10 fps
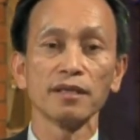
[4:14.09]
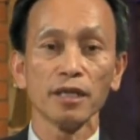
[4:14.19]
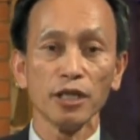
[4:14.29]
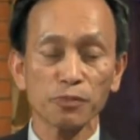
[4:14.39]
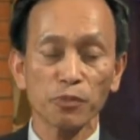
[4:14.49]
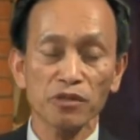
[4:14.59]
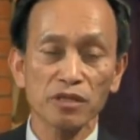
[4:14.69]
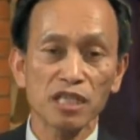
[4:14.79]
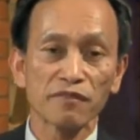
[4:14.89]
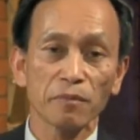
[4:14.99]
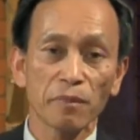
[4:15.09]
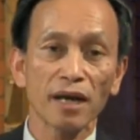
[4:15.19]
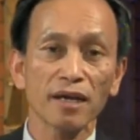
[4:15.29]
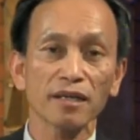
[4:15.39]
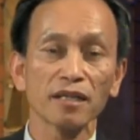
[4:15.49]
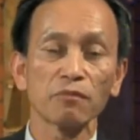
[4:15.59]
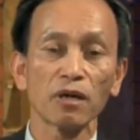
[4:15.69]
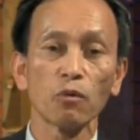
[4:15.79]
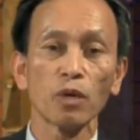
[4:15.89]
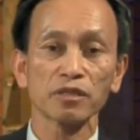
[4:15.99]
East Boston Savings Bank and
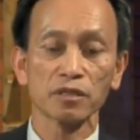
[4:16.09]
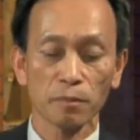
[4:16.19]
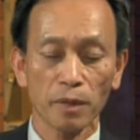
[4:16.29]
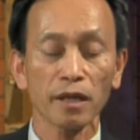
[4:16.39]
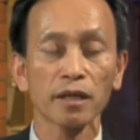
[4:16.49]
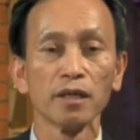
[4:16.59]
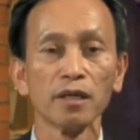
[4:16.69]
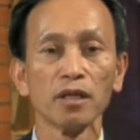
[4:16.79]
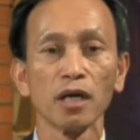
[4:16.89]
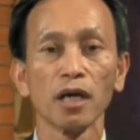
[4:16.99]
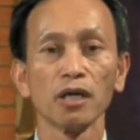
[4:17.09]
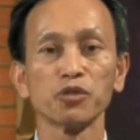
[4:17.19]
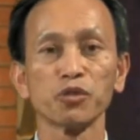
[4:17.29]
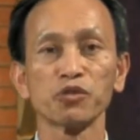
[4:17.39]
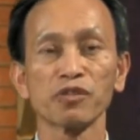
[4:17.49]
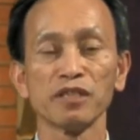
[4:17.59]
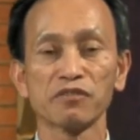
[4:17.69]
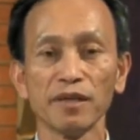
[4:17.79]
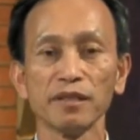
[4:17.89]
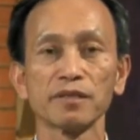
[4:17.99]
Mount Washington Bank to raise
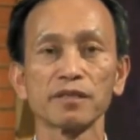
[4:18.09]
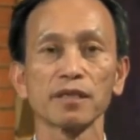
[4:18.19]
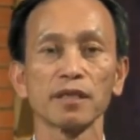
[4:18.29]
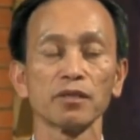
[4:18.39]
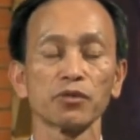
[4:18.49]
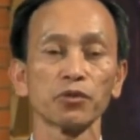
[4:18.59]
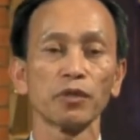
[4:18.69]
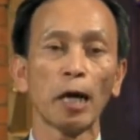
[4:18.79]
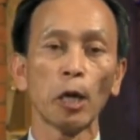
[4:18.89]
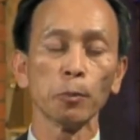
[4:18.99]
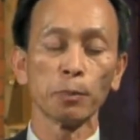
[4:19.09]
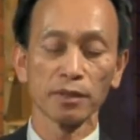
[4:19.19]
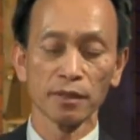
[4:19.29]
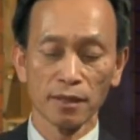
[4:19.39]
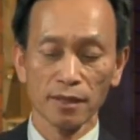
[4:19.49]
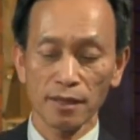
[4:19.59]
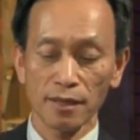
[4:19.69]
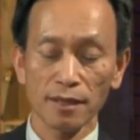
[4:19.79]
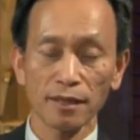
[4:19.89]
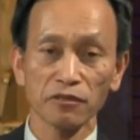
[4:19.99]
funds to help
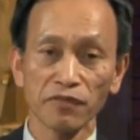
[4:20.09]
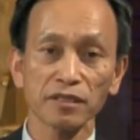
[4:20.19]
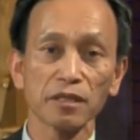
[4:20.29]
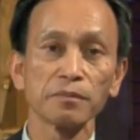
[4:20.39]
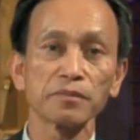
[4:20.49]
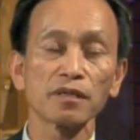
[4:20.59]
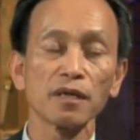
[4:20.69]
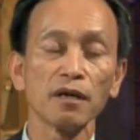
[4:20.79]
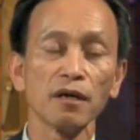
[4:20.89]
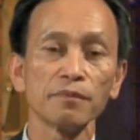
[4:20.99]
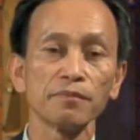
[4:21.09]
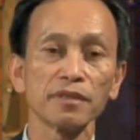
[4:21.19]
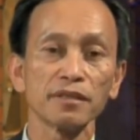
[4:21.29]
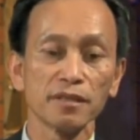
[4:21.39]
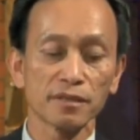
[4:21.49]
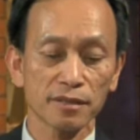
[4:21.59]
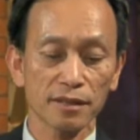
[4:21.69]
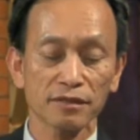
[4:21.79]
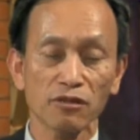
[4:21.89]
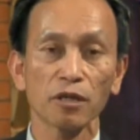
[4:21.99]
the victims of this
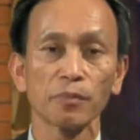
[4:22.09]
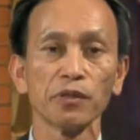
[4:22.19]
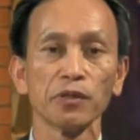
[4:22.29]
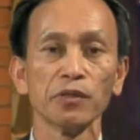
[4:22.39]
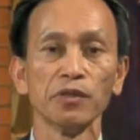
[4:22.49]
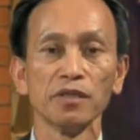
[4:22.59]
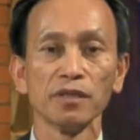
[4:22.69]
terrible